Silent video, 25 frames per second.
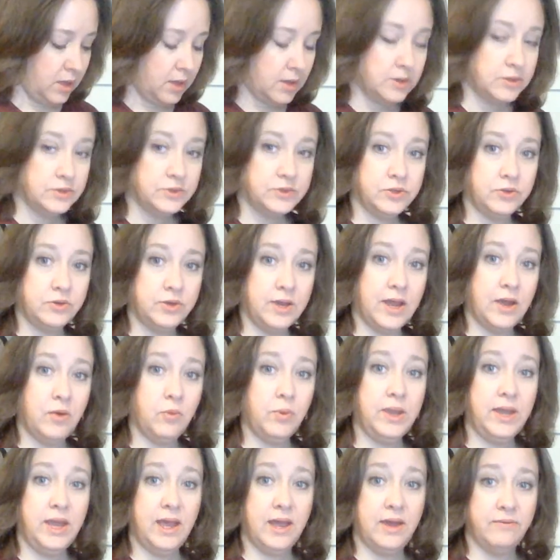So now
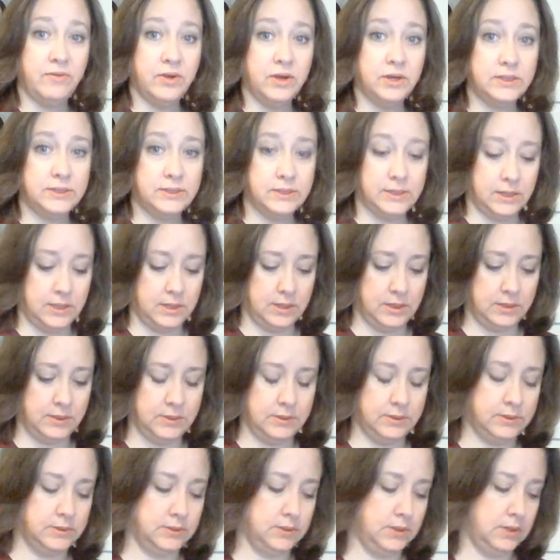we have our
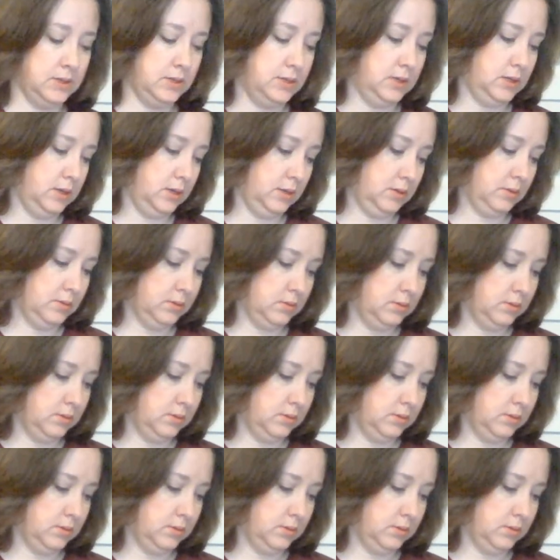seeds, the